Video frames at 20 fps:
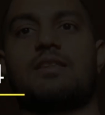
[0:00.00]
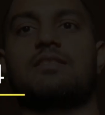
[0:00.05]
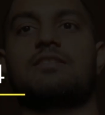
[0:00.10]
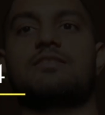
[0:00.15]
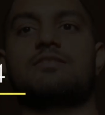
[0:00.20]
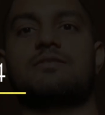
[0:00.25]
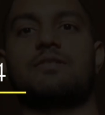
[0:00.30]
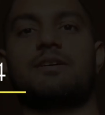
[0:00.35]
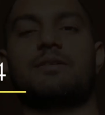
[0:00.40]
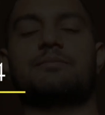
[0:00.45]
and
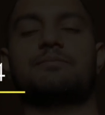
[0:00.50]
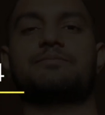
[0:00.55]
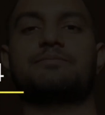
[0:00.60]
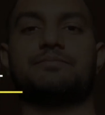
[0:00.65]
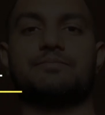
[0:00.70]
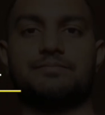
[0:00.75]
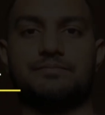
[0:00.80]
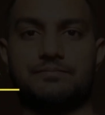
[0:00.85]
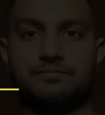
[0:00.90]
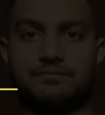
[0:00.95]
this way.
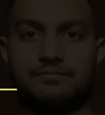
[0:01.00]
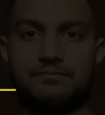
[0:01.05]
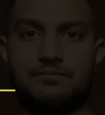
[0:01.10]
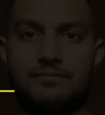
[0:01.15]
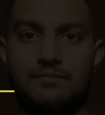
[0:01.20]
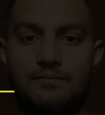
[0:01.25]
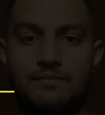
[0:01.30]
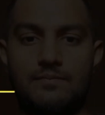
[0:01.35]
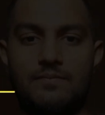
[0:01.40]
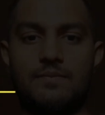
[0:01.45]

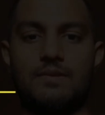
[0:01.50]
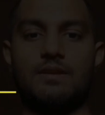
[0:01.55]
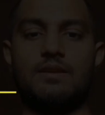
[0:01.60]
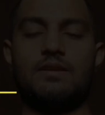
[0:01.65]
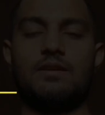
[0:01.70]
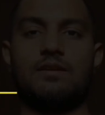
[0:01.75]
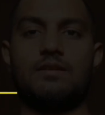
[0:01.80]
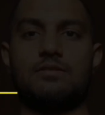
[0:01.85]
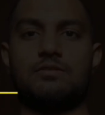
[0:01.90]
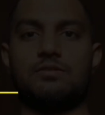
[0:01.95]

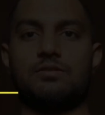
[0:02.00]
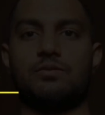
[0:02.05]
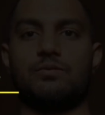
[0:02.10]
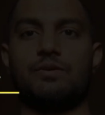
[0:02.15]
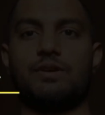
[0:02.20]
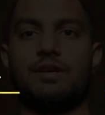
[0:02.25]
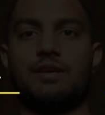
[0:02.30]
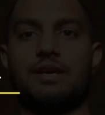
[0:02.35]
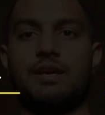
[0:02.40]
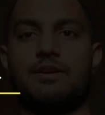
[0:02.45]
So
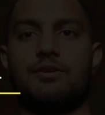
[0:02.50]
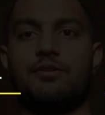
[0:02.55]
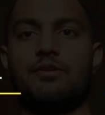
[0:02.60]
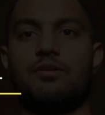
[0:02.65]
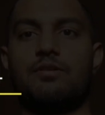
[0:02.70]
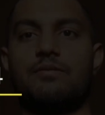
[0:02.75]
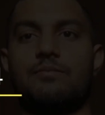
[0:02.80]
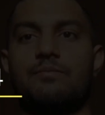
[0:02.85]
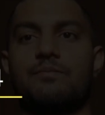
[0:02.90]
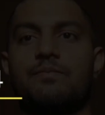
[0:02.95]
we carry
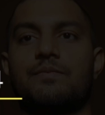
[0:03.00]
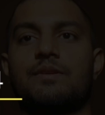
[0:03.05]
on,